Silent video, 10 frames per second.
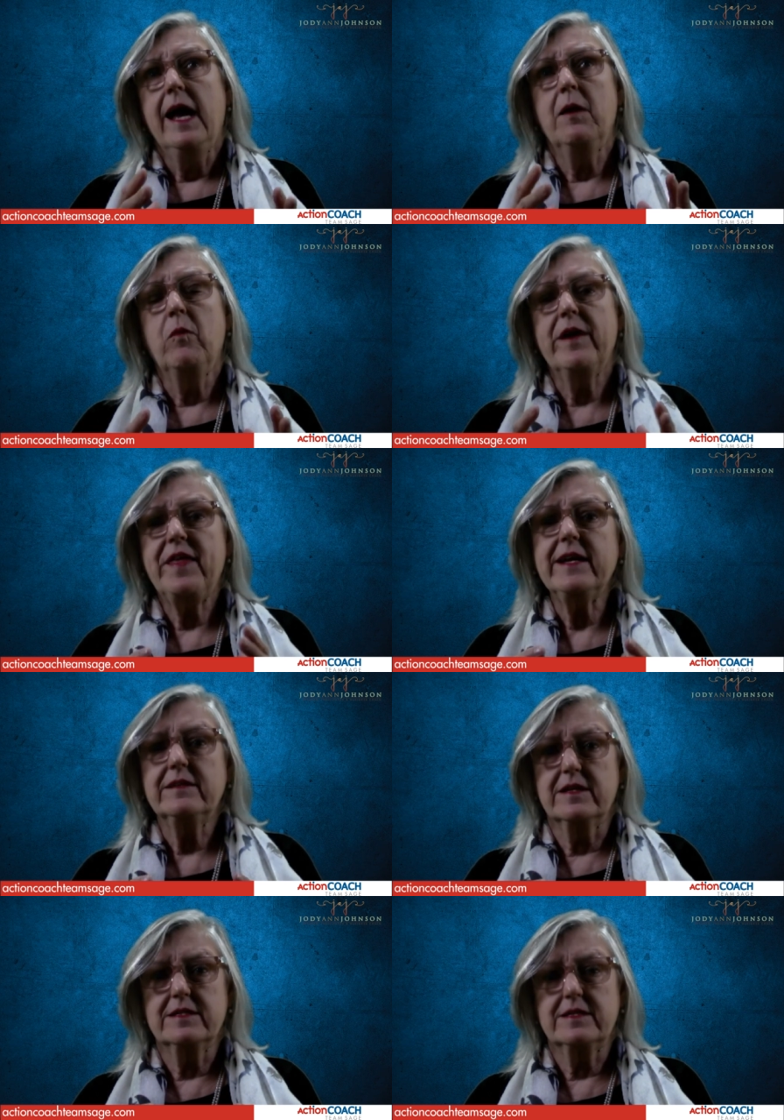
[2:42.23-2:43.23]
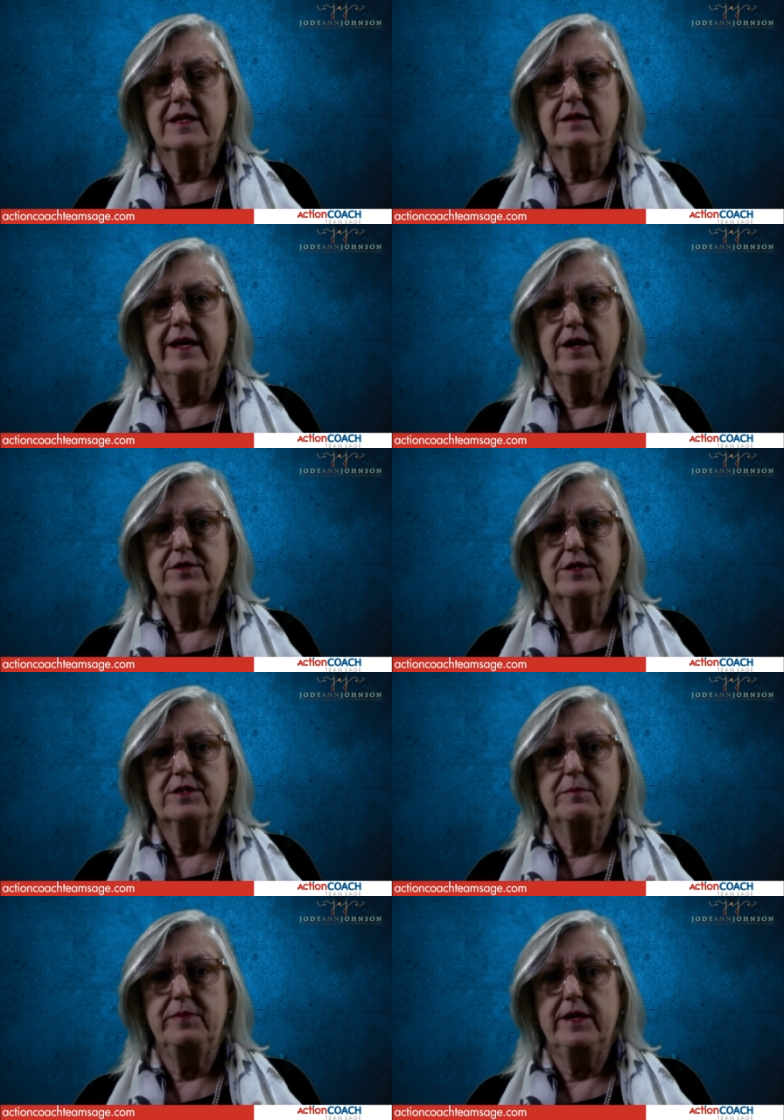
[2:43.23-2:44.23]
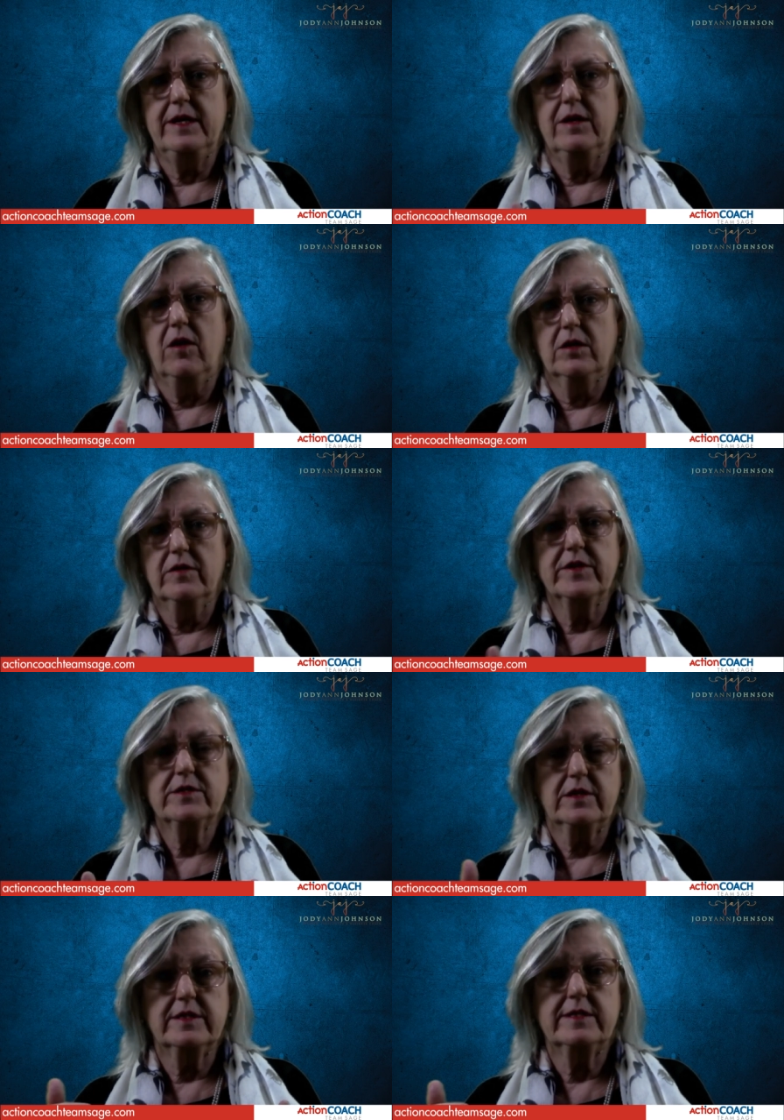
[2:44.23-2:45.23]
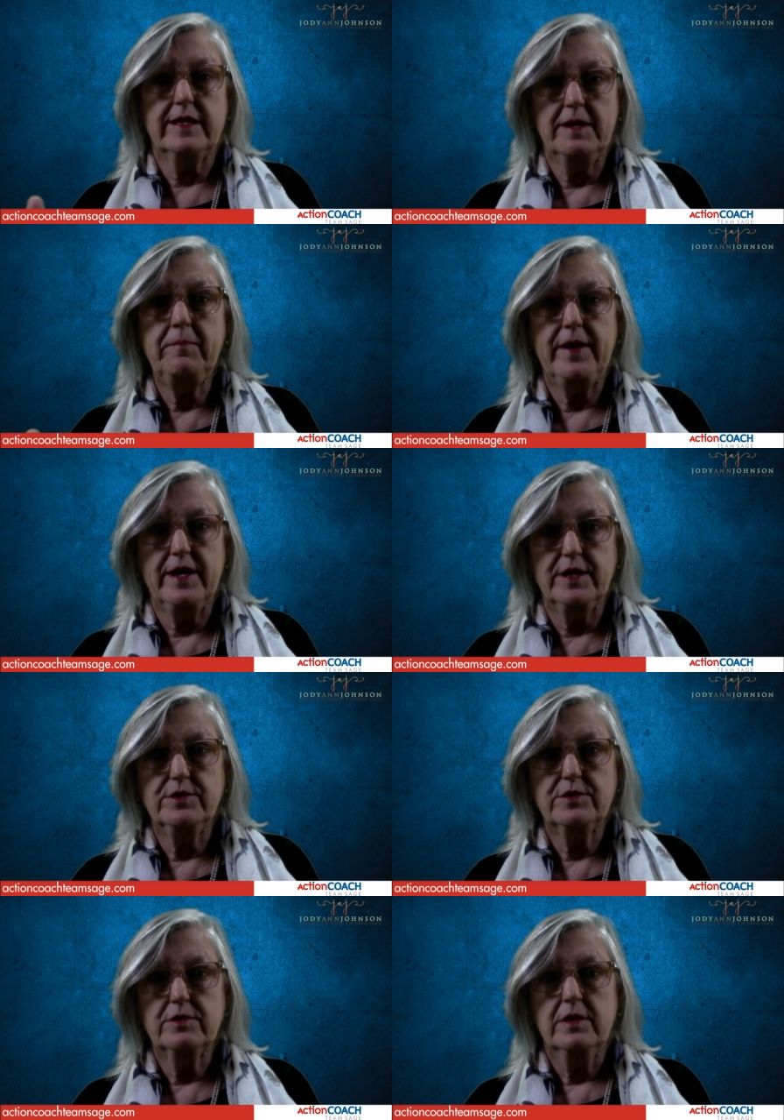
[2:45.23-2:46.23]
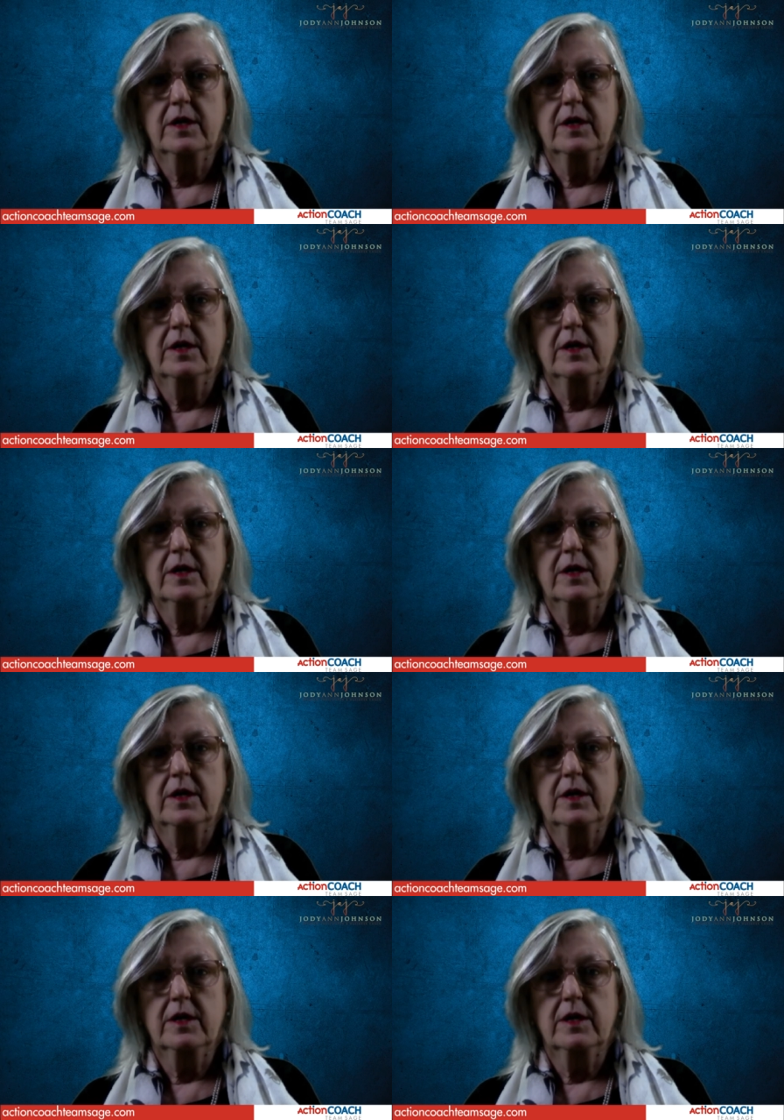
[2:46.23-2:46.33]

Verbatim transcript: And what that does is it allows us to be all of us on the same page.